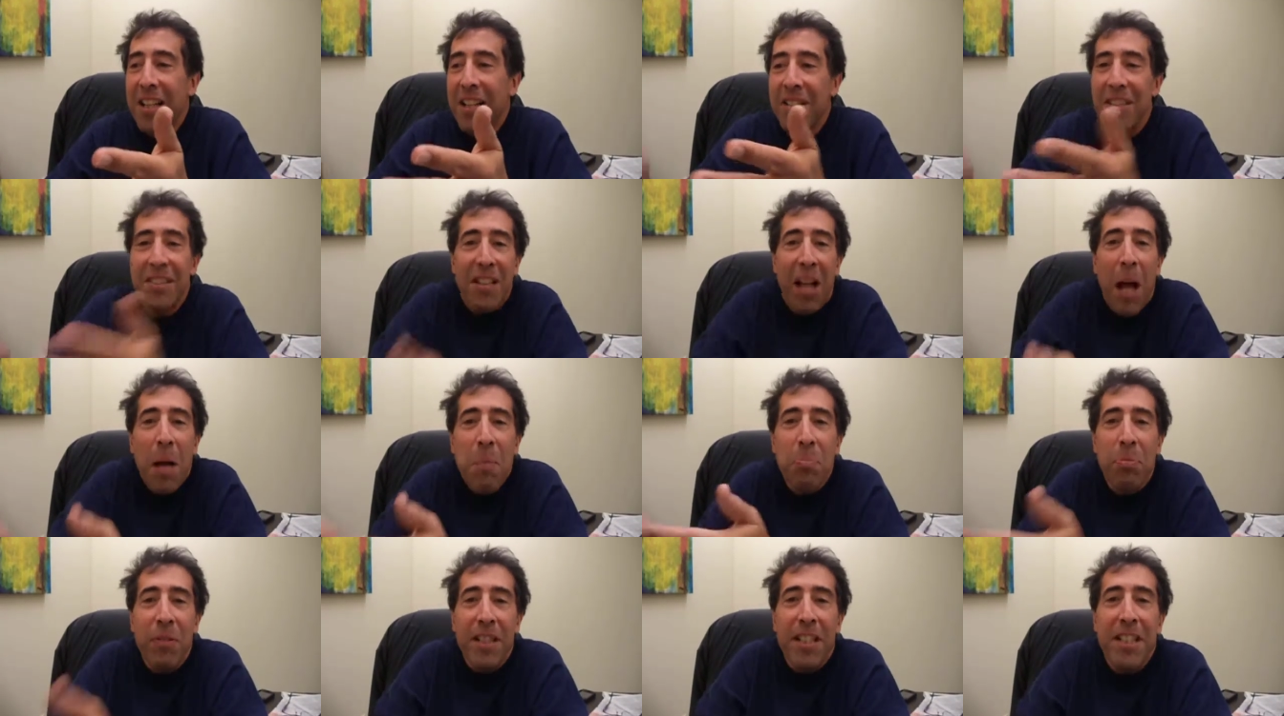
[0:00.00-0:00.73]

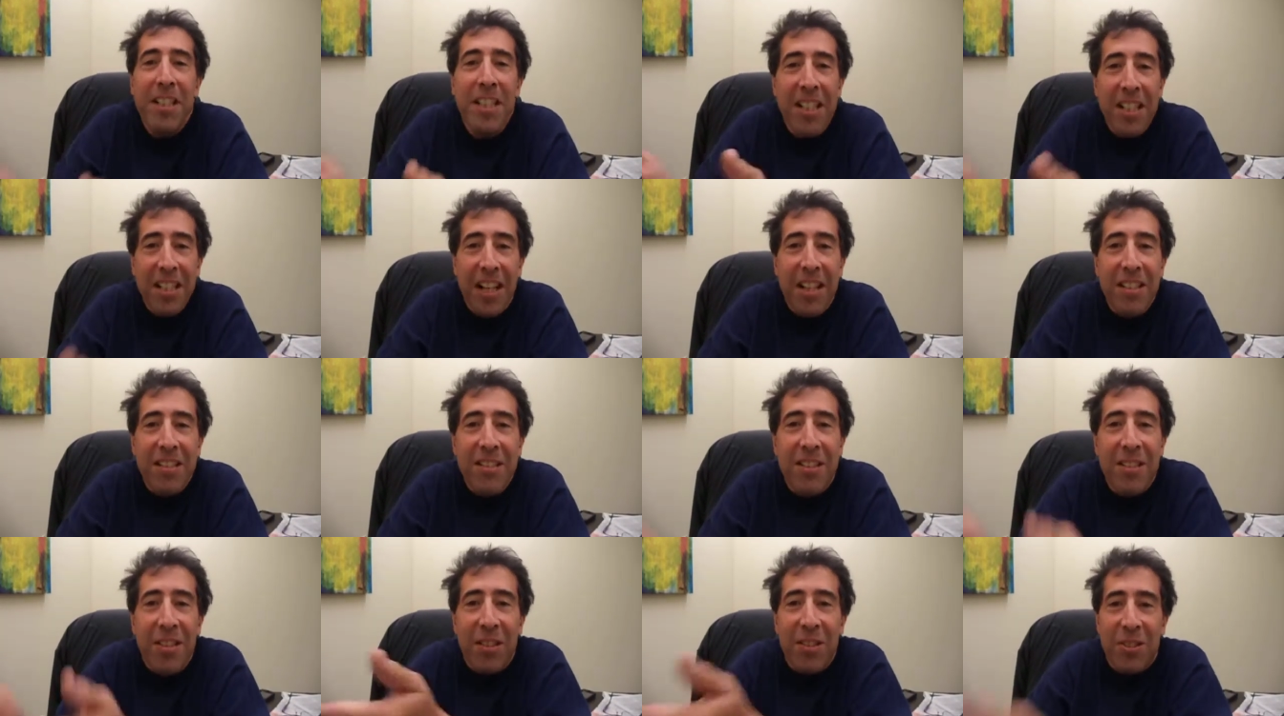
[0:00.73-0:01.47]
stop bringing your
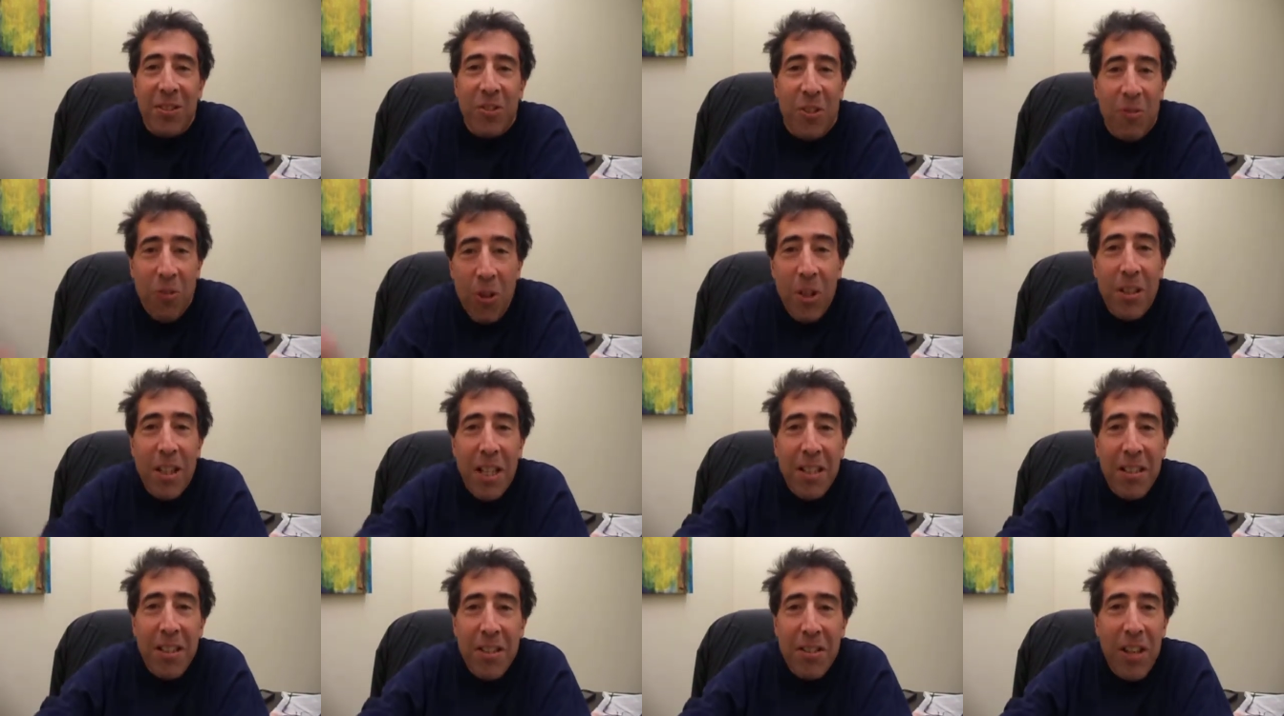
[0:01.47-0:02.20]
guns into the store. Wrote a
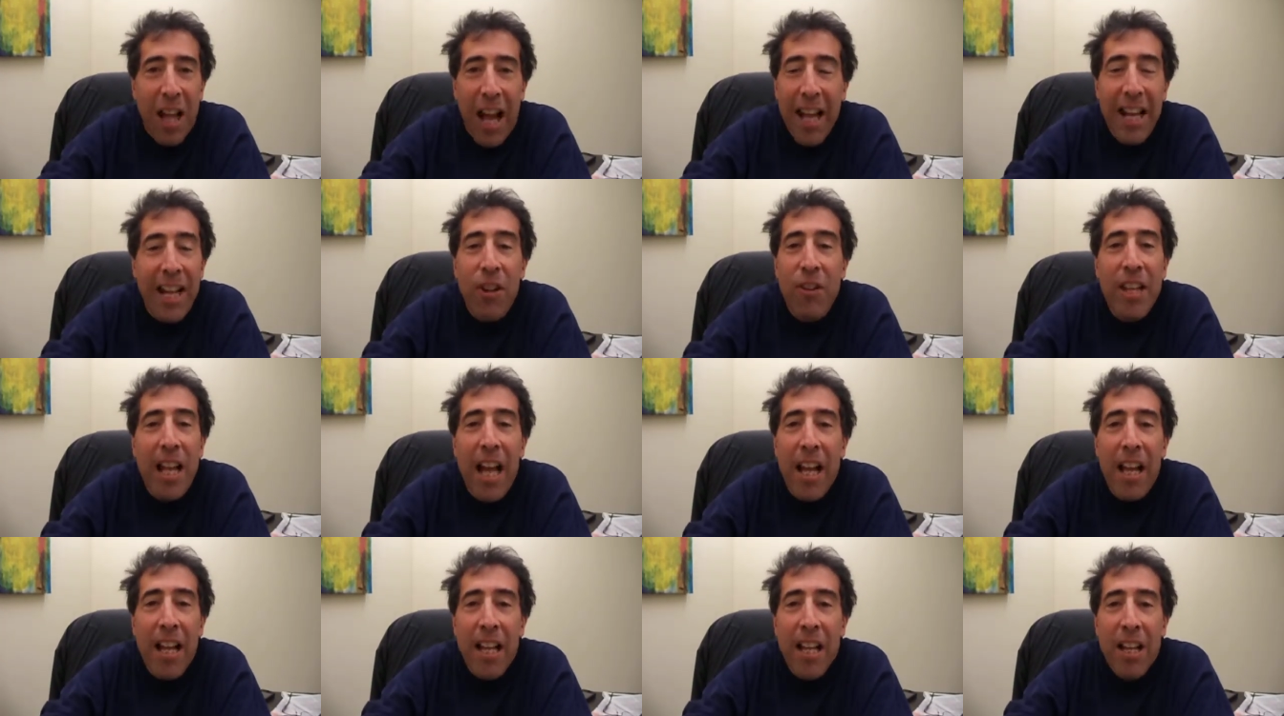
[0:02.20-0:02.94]
letter to this, I don't know
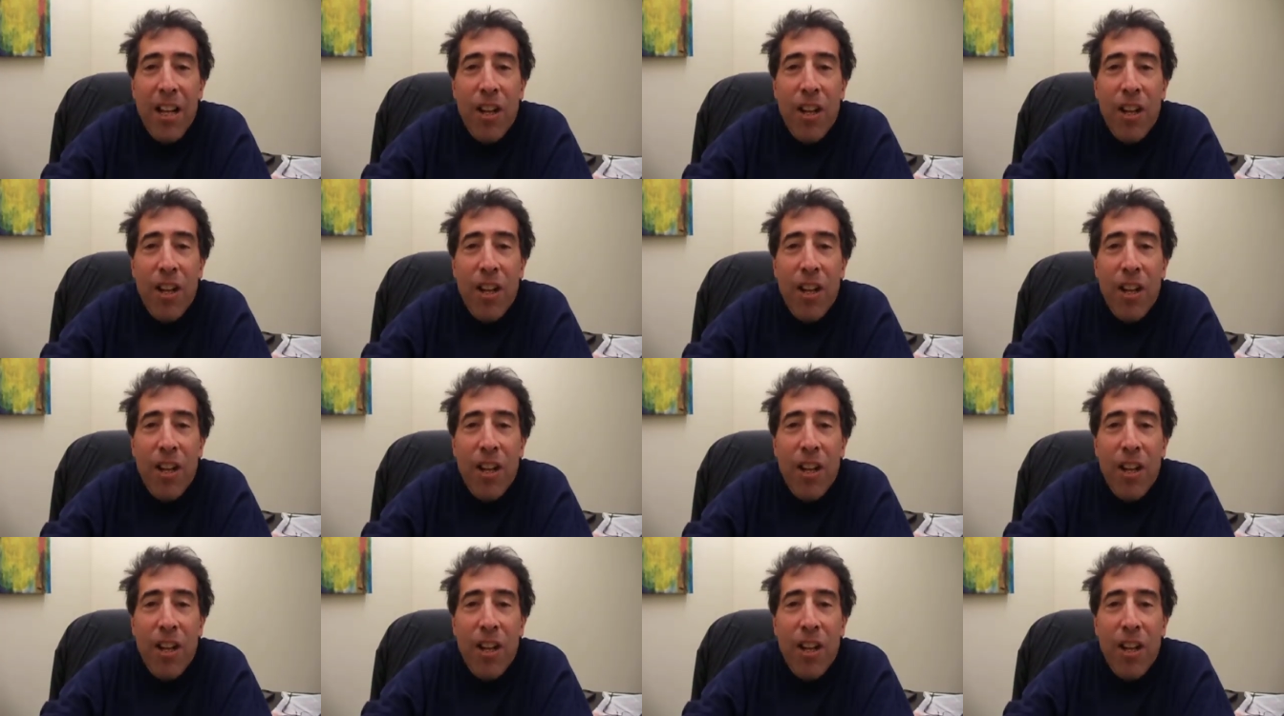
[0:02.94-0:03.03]
yet.